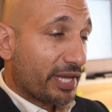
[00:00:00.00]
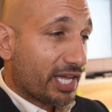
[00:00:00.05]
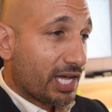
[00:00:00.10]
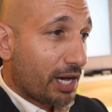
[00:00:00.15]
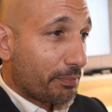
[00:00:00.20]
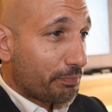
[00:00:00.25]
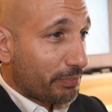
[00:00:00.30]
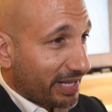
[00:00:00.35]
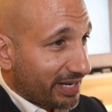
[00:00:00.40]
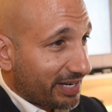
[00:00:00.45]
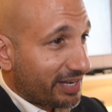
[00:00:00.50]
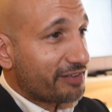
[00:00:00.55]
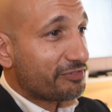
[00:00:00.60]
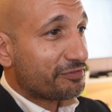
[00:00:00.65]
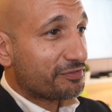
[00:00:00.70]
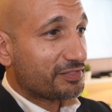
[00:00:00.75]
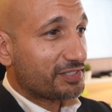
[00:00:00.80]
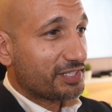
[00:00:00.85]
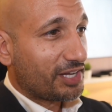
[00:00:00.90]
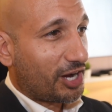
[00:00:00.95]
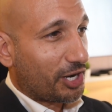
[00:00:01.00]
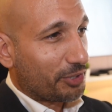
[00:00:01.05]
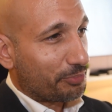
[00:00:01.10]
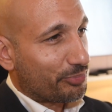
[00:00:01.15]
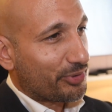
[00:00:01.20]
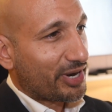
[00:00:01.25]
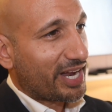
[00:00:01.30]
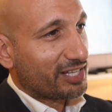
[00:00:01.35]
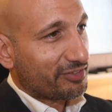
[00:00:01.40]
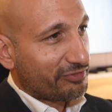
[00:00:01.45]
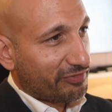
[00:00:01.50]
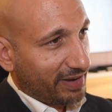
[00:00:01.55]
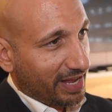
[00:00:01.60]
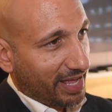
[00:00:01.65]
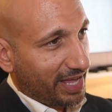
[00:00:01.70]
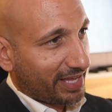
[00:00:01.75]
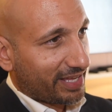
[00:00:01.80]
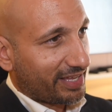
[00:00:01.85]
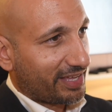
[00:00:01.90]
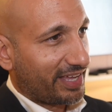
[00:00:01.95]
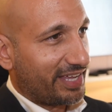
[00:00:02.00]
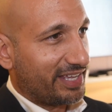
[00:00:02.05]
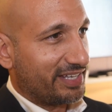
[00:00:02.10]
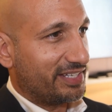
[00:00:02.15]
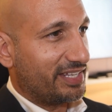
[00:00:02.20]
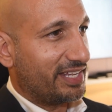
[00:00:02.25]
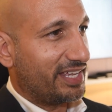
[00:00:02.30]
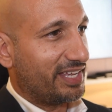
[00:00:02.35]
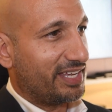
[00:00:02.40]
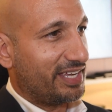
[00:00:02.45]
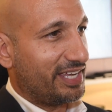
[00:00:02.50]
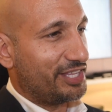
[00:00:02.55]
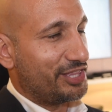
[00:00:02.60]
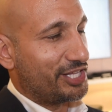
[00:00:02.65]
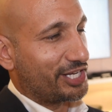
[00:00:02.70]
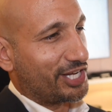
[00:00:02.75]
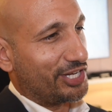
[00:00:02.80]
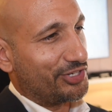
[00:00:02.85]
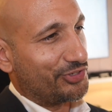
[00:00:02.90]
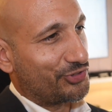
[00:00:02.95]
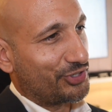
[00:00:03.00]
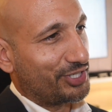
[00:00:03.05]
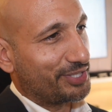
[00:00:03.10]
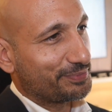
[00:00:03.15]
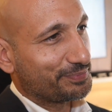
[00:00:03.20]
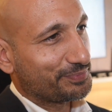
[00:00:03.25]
pick up and lift our brand flag in the country.